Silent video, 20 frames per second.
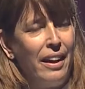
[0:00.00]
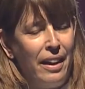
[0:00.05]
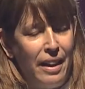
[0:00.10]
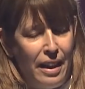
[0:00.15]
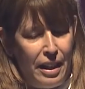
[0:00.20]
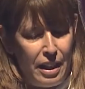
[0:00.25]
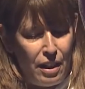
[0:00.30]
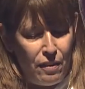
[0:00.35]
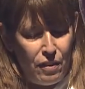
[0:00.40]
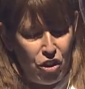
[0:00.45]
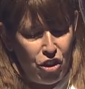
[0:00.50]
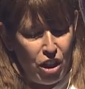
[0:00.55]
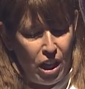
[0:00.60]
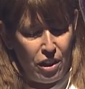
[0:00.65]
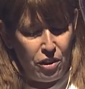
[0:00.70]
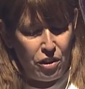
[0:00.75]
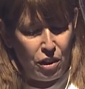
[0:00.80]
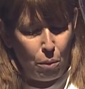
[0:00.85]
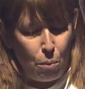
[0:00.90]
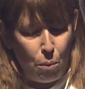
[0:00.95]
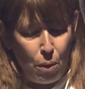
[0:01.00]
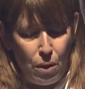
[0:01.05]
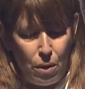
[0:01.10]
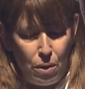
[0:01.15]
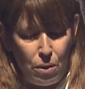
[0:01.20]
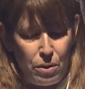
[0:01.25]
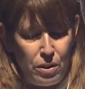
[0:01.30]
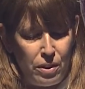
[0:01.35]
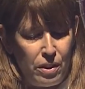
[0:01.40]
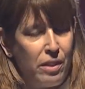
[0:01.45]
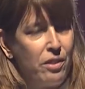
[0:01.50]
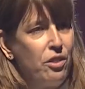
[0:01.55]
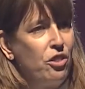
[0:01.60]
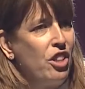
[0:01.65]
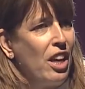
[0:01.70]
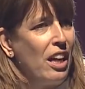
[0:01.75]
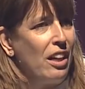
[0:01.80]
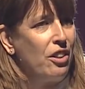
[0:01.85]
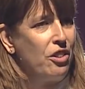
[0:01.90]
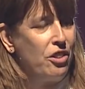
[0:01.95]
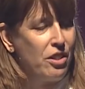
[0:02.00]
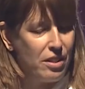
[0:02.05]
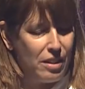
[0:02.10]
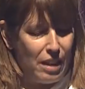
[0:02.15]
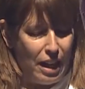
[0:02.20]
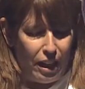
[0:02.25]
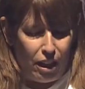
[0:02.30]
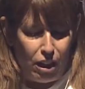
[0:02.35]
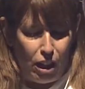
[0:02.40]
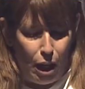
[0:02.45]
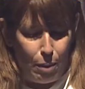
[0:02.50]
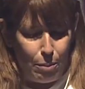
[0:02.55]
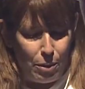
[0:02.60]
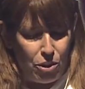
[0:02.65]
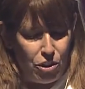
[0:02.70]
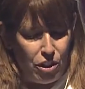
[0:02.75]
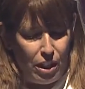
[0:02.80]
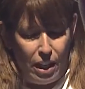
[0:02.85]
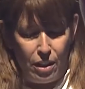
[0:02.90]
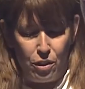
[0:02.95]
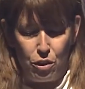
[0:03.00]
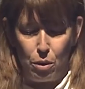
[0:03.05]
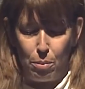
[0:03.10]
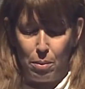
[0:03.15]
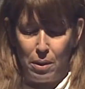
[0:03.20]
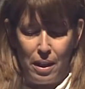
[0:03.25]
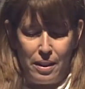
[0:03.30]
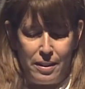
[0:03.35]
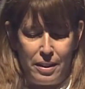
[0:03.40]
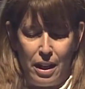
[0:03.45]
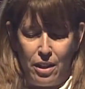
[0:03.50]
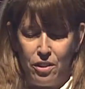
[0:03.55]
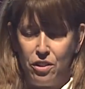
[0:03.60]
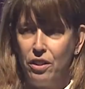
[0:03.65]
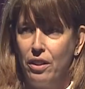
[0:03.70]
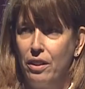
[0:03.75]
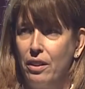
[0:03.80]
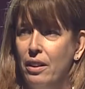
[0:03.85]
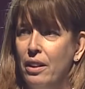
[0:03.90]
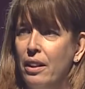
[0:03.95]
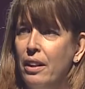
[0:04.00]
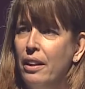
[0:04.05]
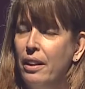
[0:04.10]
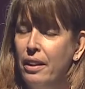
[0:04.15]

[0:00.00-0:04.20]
an ever-changing world, and challenges like climate change, urbanisation,